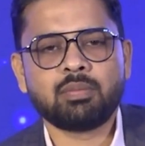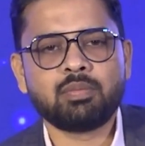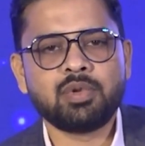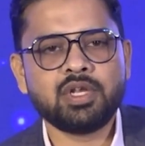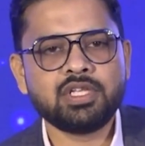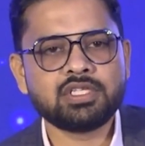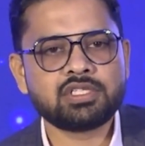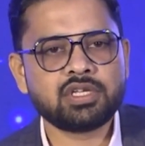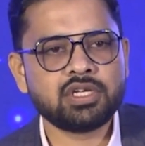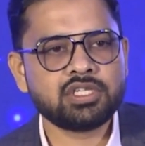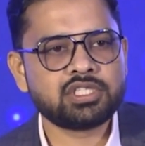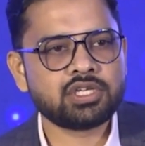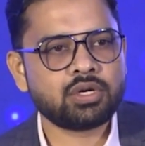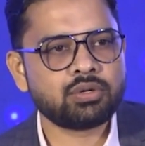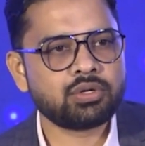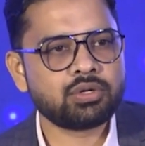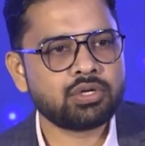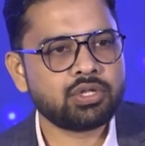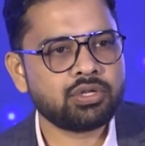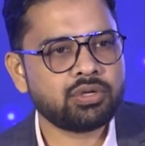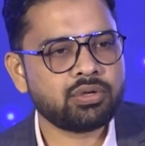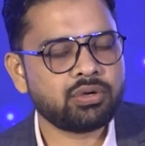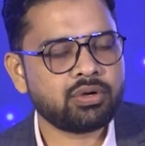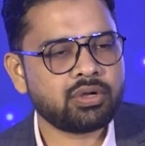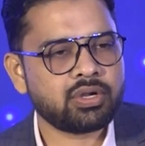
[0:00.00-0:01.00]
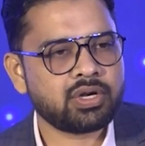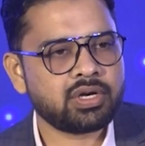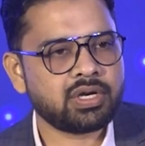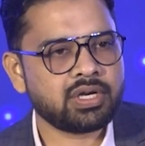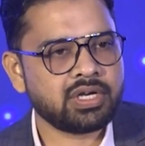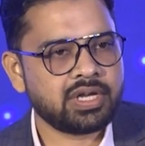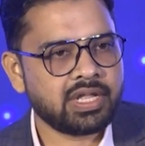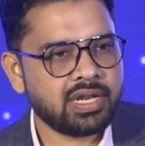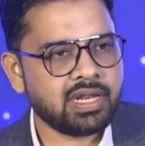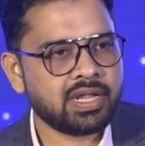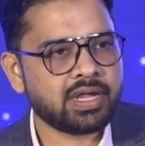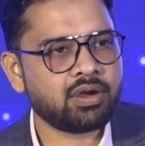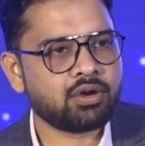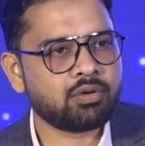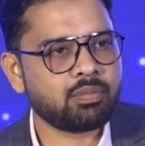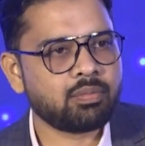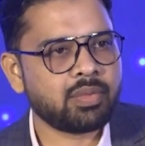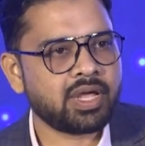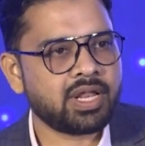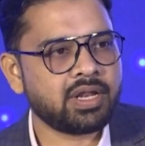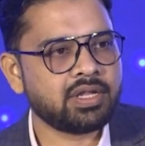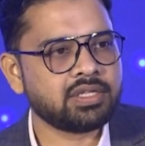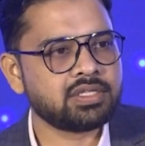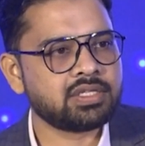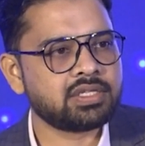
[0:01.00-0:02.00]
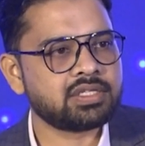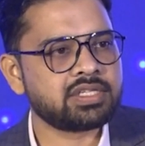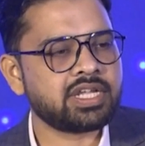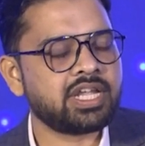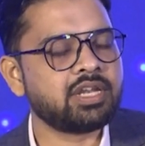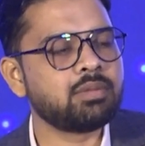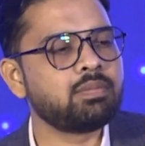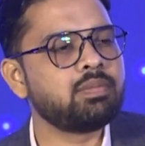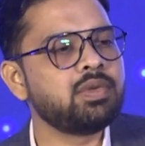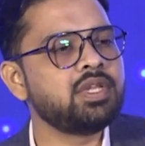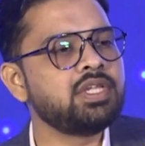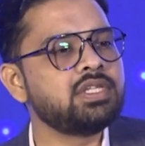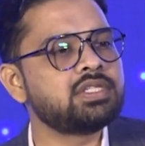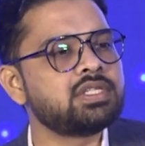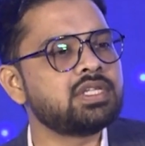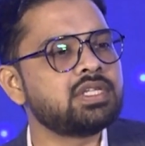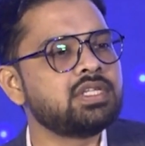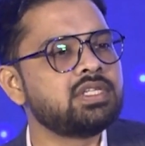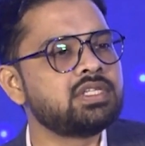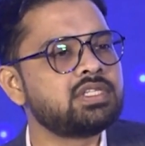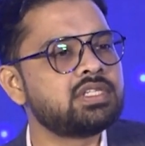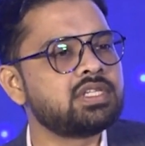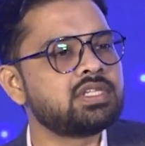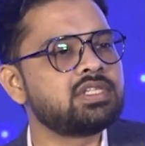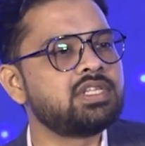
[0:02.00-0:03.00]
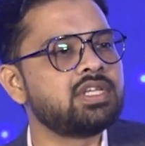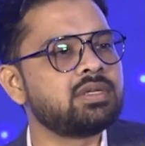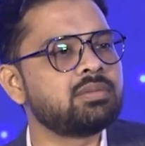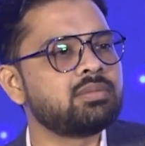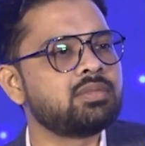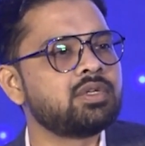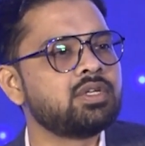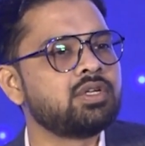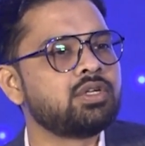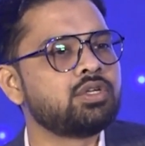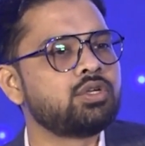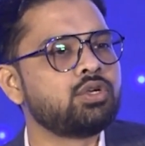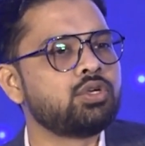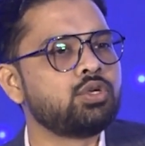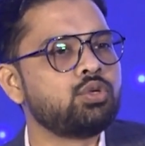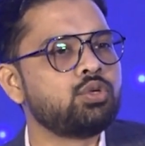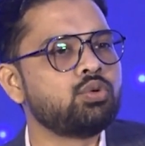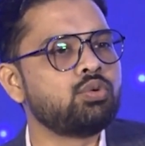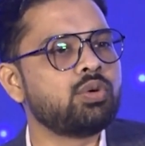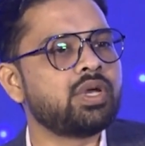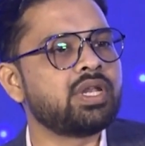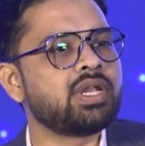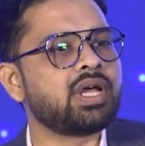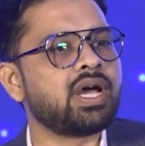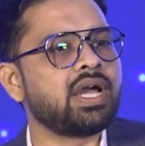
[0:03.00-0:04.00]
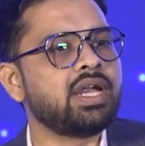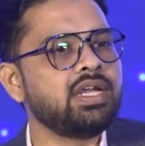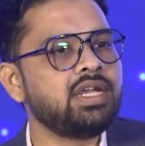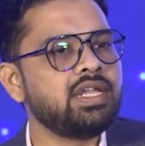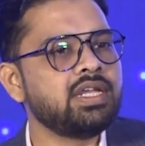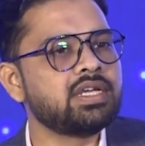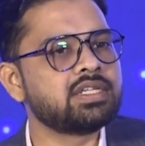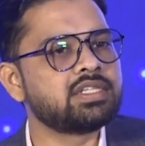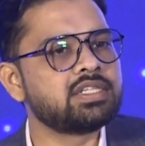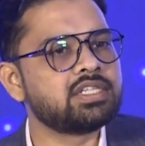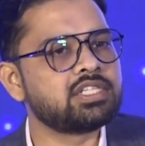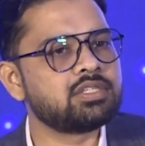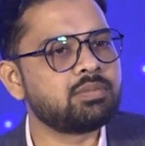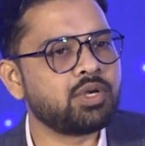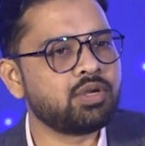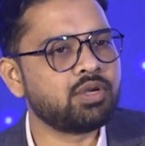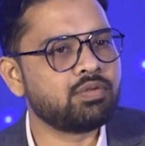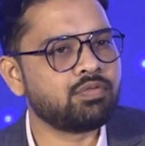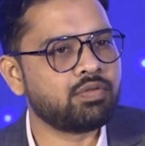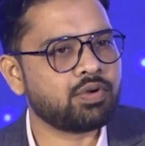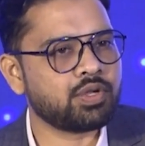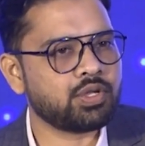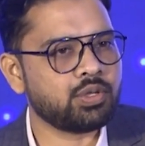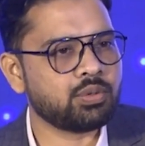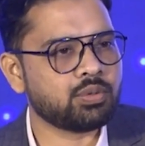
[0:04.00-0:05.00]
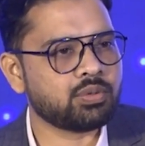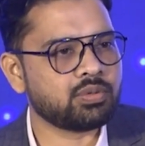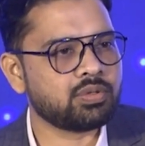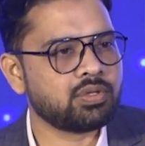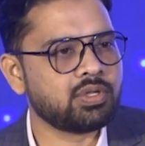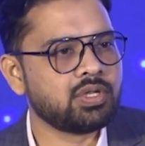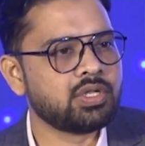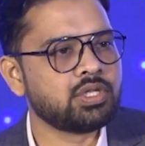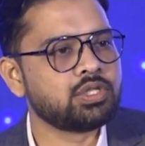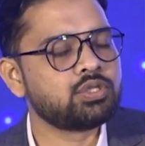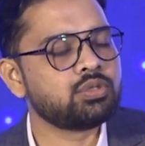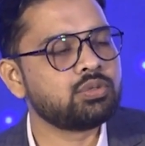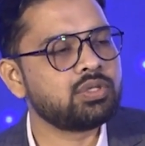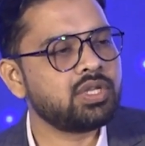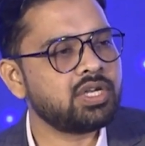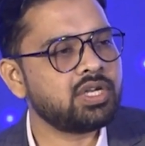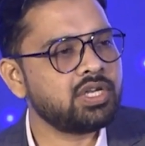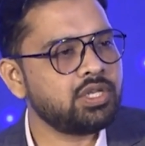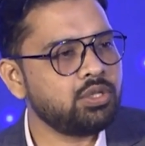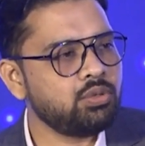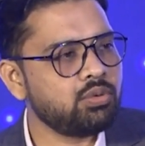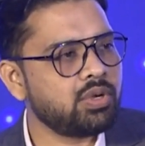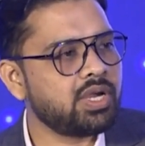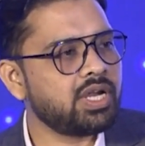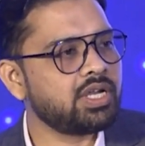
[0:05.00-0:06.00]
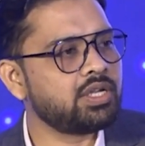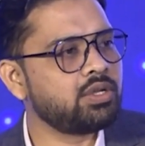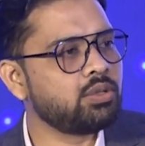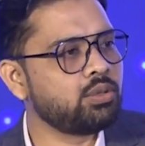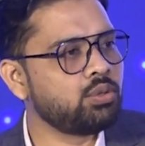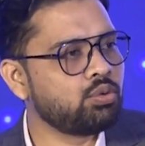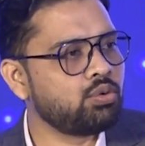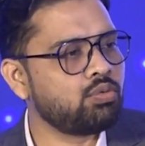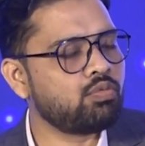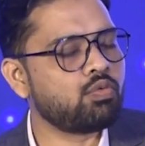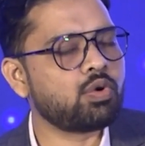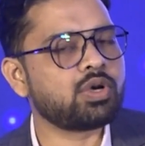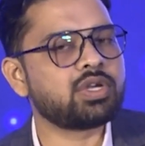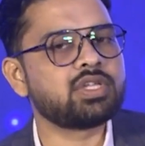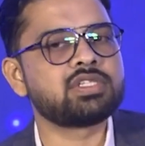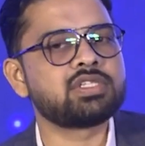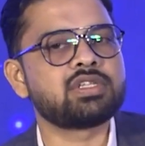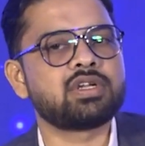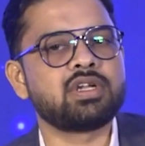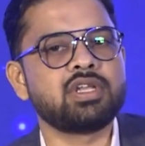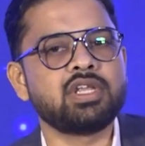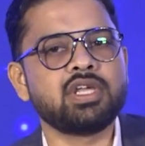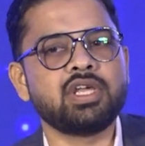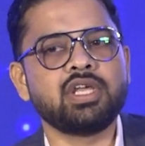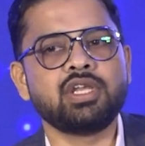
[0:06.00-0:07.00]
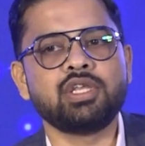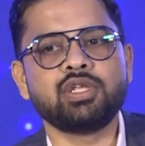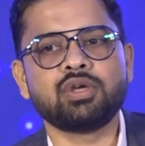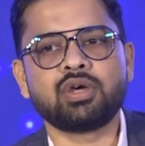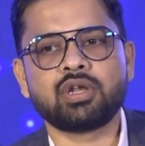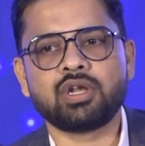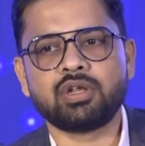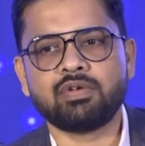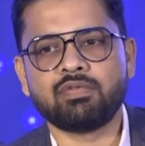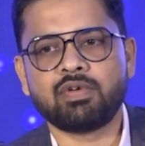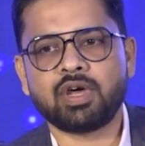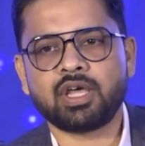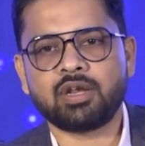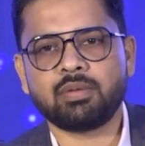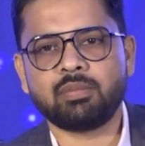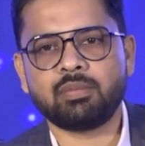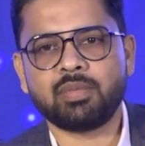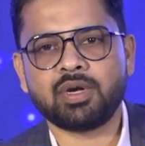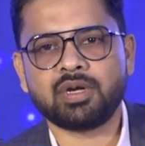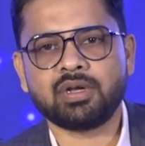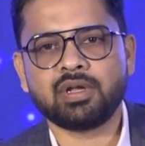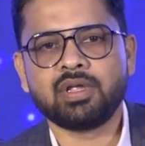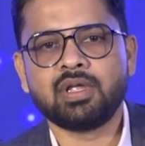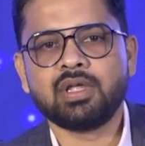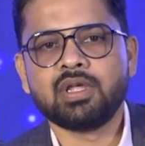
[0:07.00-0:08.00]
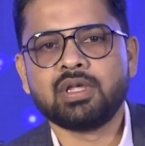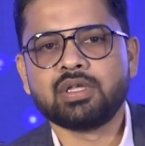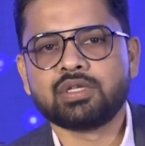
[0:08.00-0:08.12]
Please reach out to your Dell account managers and please insist them to do an IT assessment for you so that you get to know what is running in your environment.